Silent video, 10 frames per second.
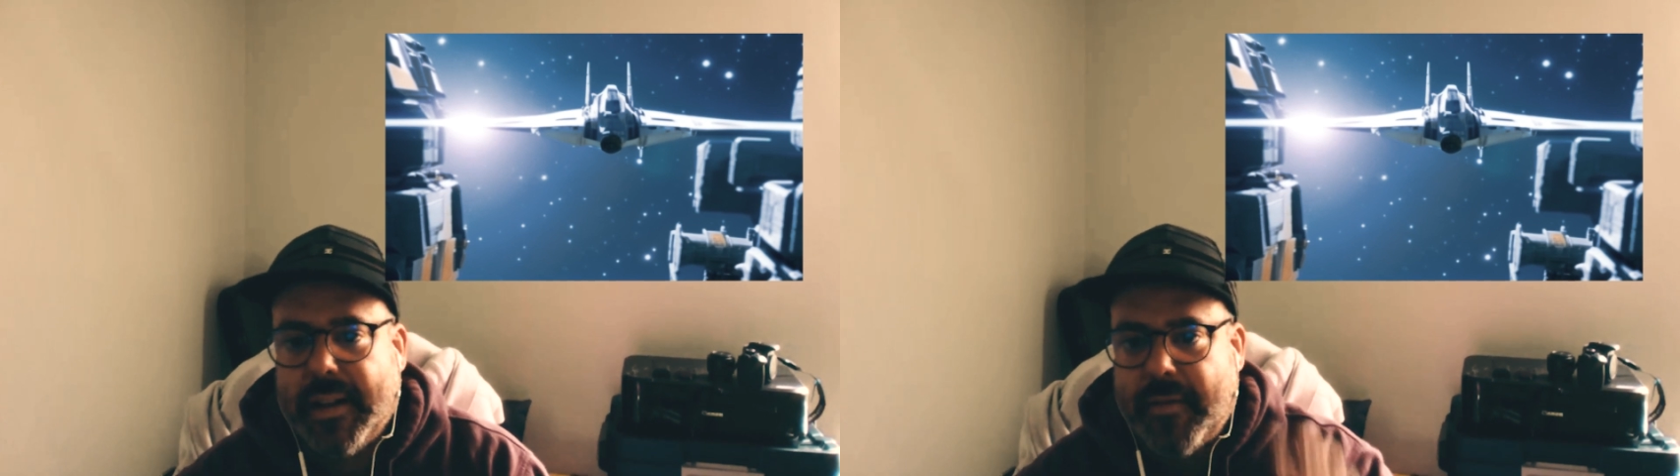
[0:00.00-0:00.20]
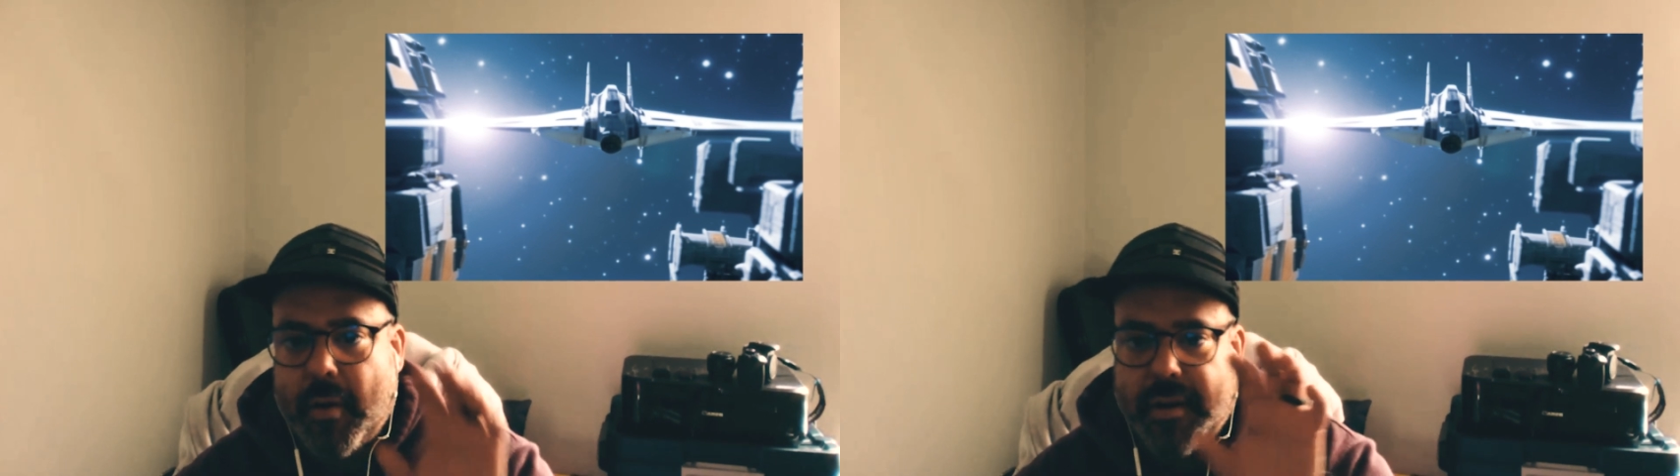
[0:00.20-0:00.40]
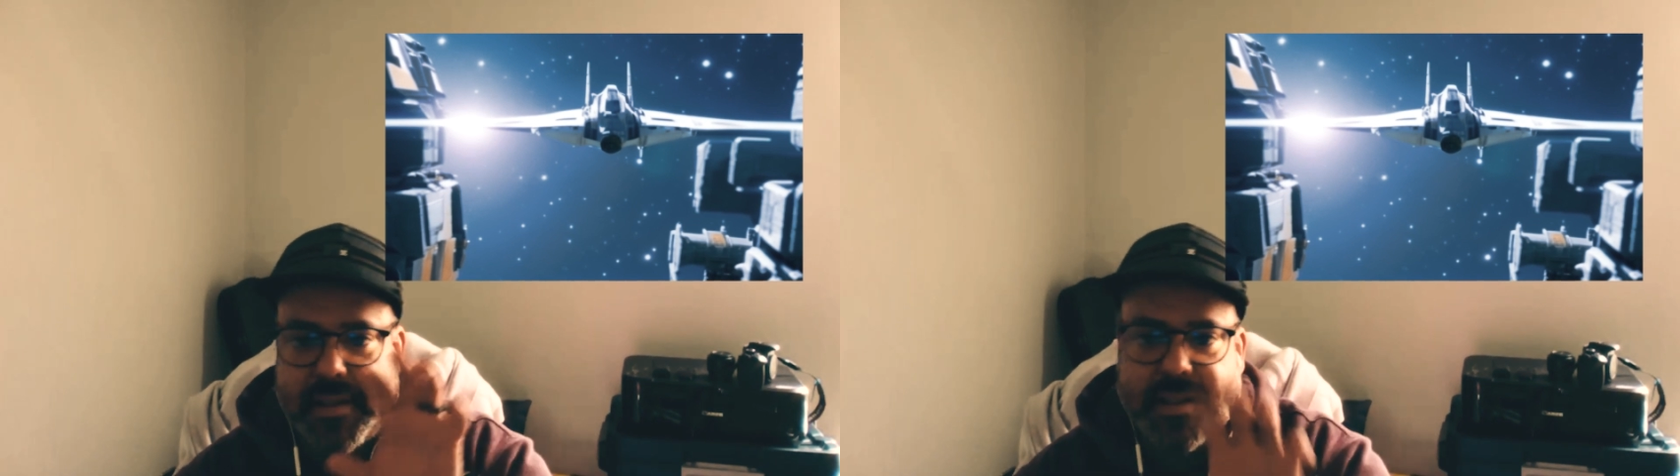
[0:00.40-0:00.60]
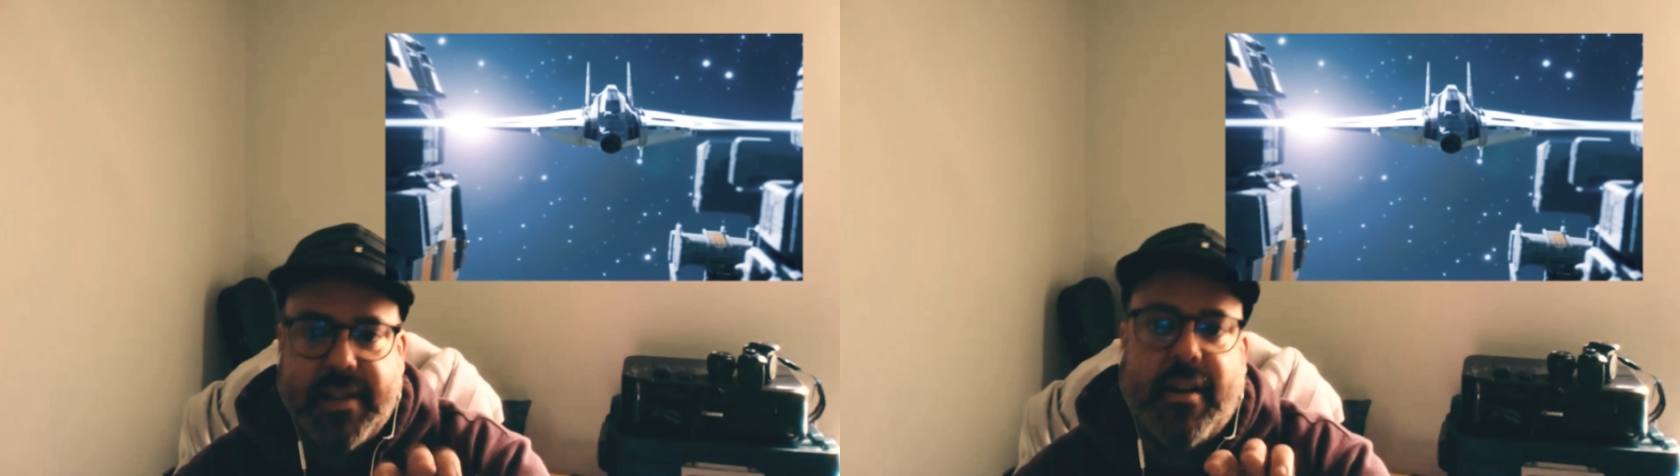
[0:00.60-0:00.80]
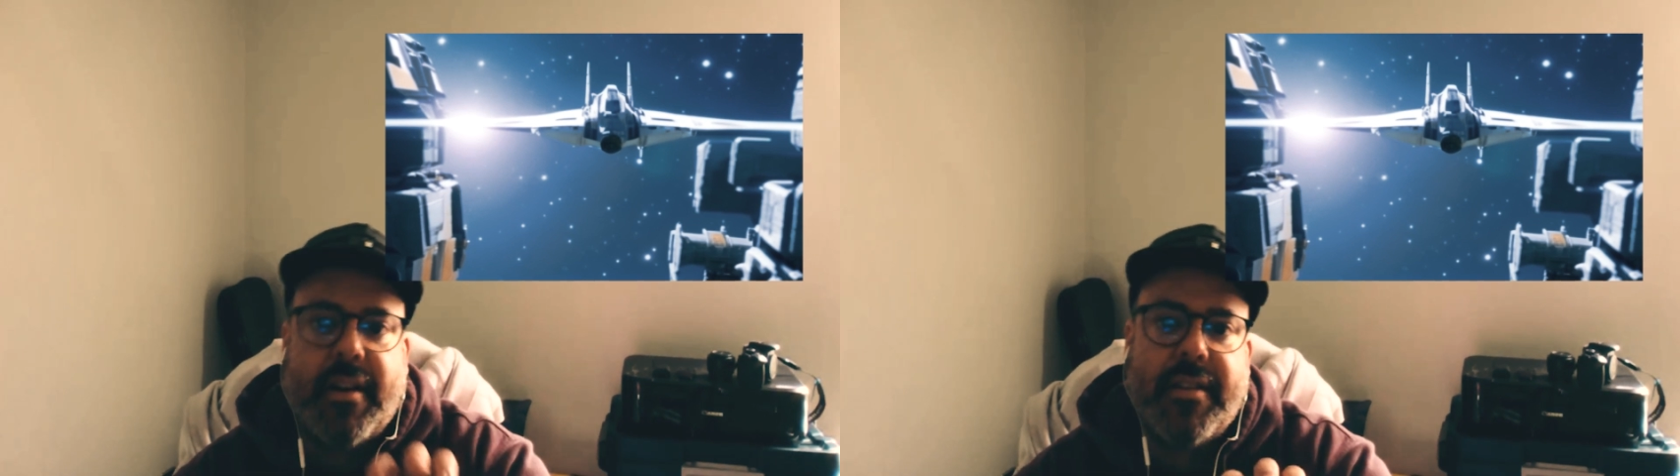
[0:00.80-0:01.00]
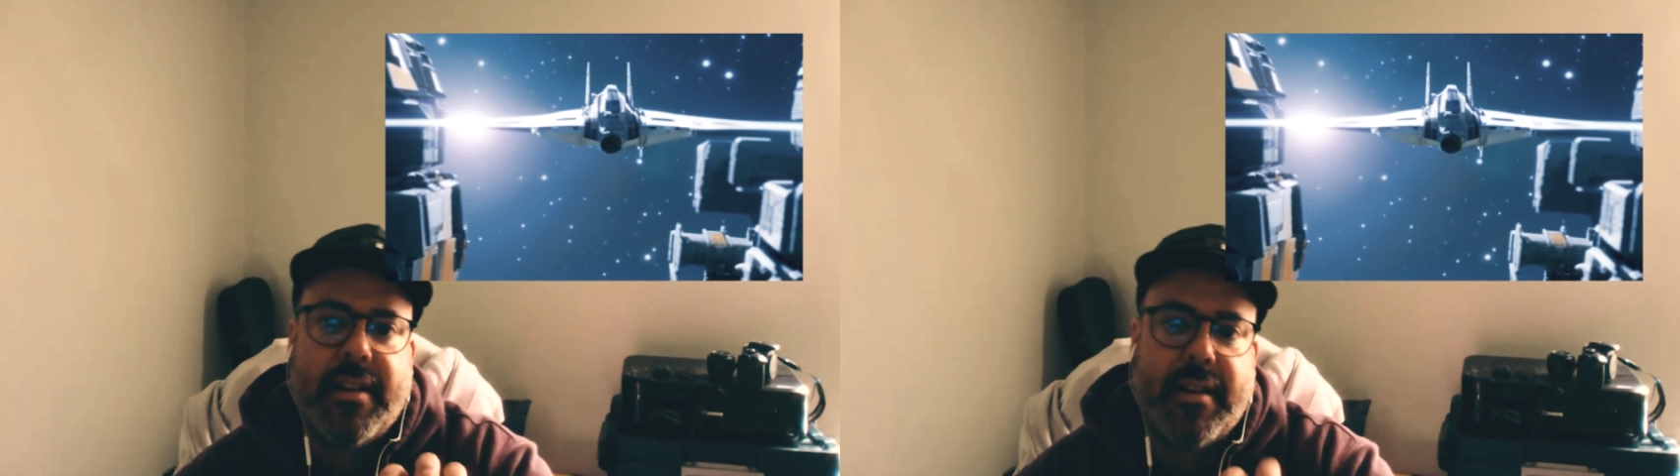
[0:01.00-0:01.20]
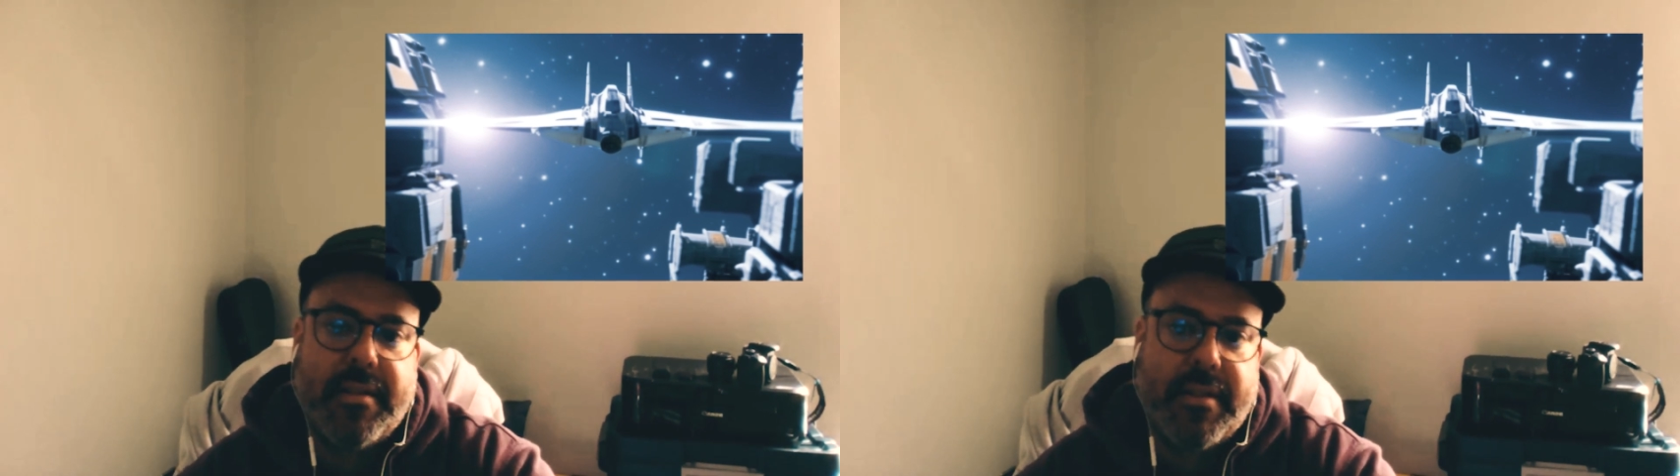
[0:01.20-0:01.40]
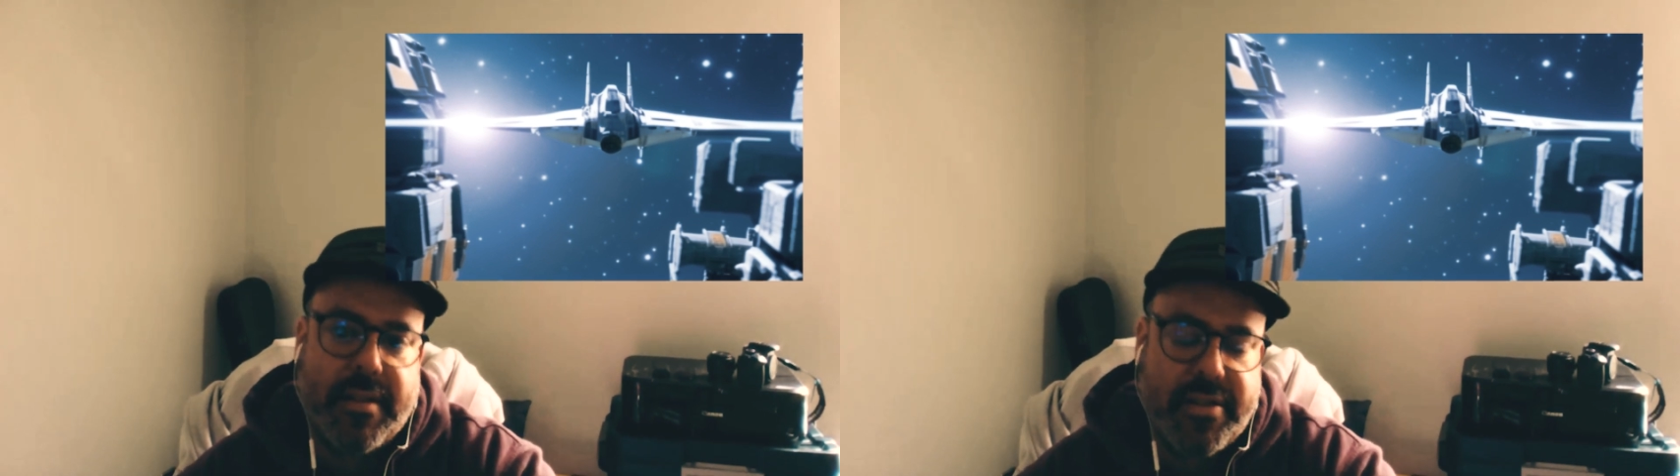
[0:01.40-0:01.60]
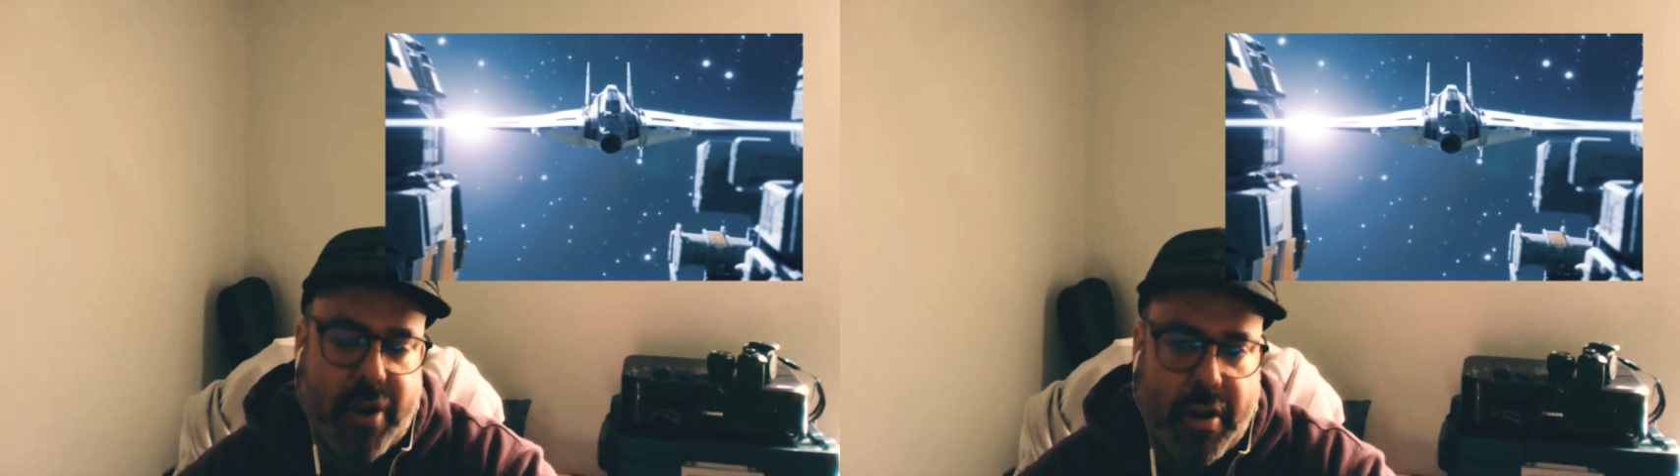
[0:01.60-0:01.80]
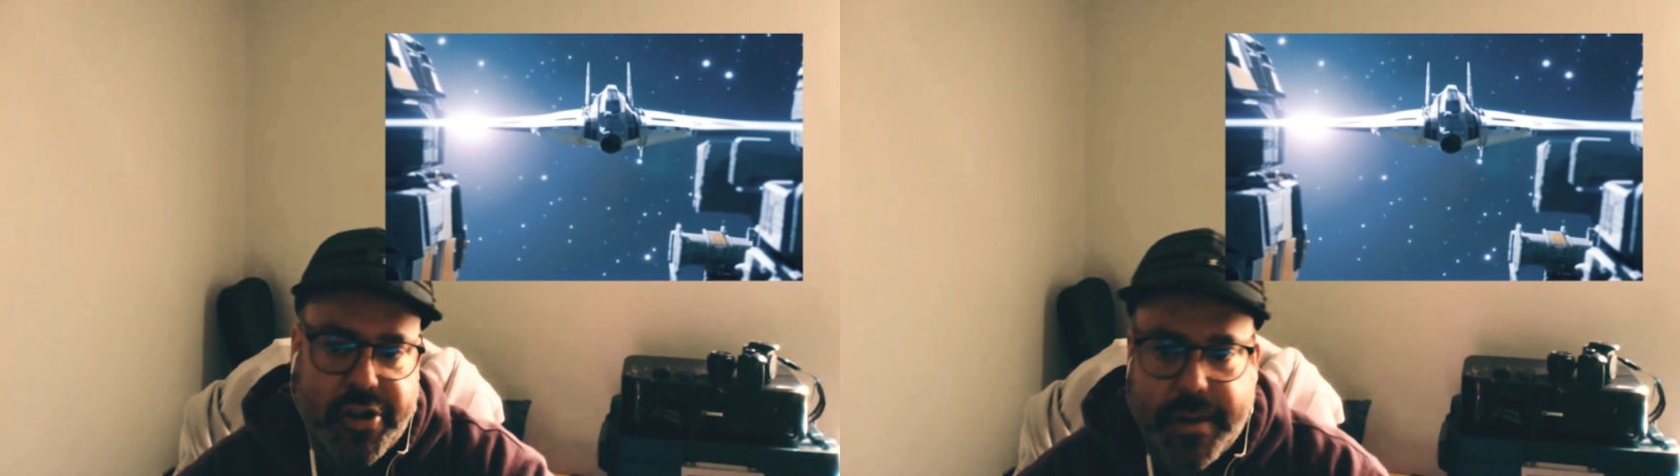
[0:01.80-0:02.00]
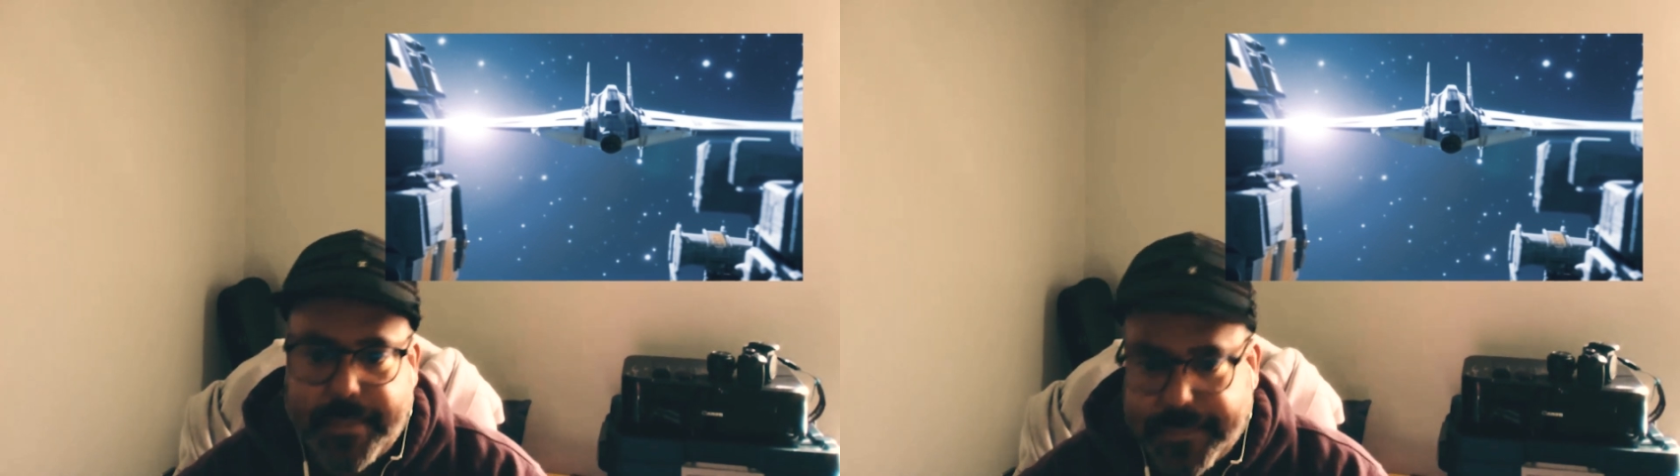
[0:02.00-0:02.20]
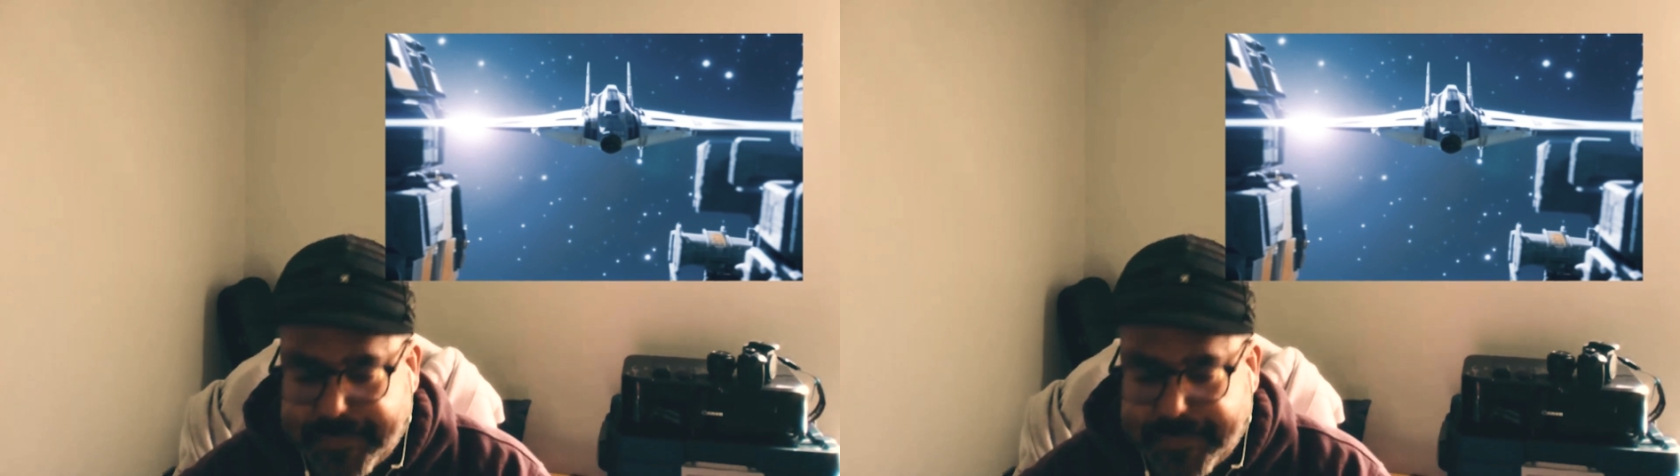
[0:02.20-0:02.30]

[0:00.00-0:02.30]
focused in on the starship.